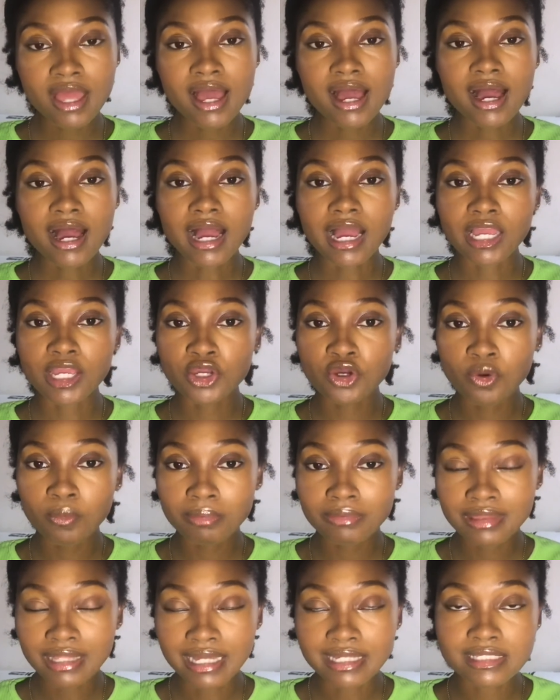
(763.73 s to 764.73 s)
I hope
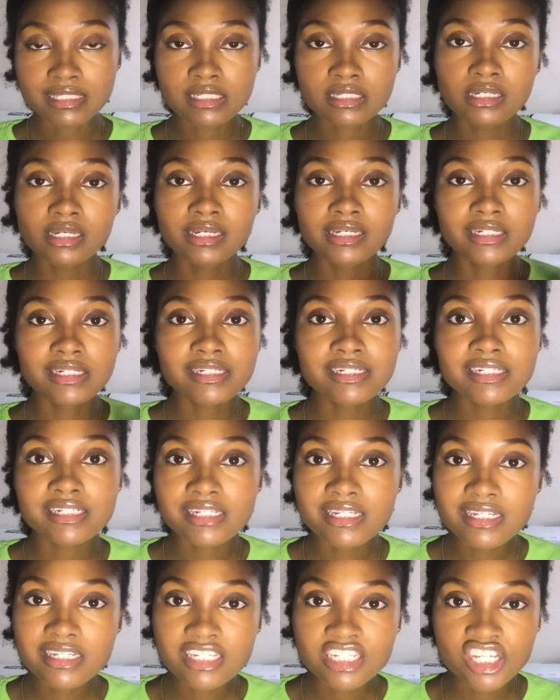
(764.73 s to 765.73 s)
that
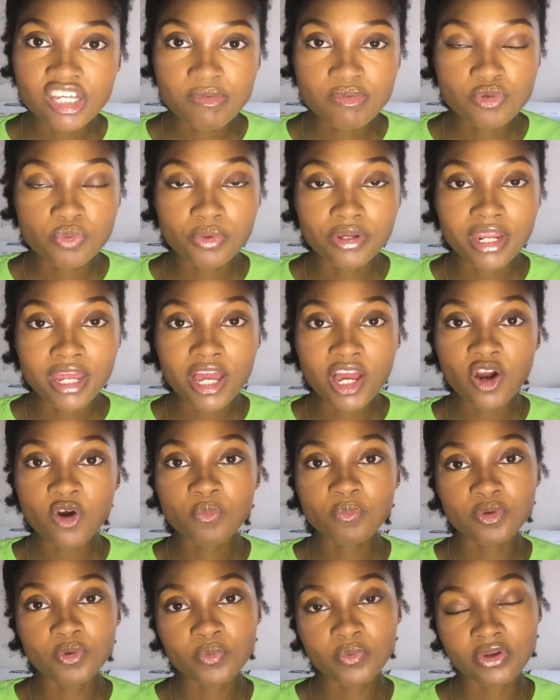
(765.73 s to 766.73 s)
these tips would help
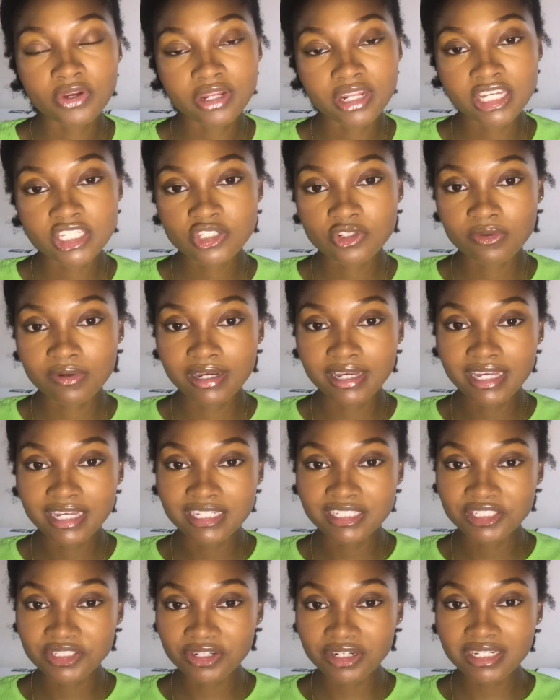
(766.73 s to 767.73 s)
you with your natural hair
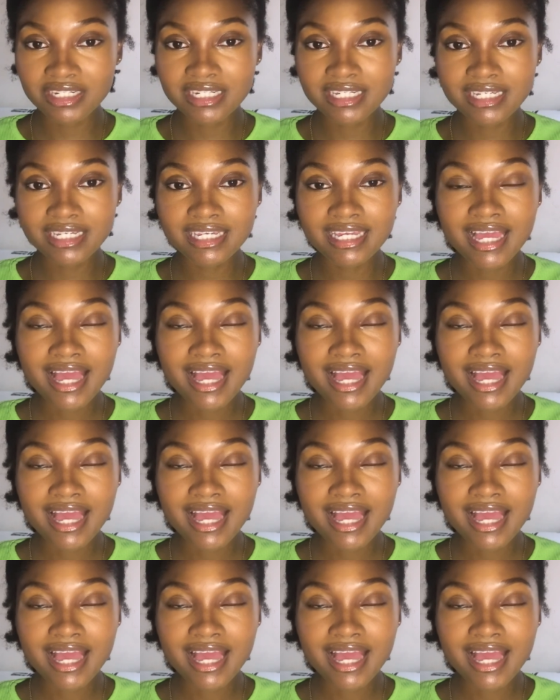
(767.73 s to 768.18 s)
journey,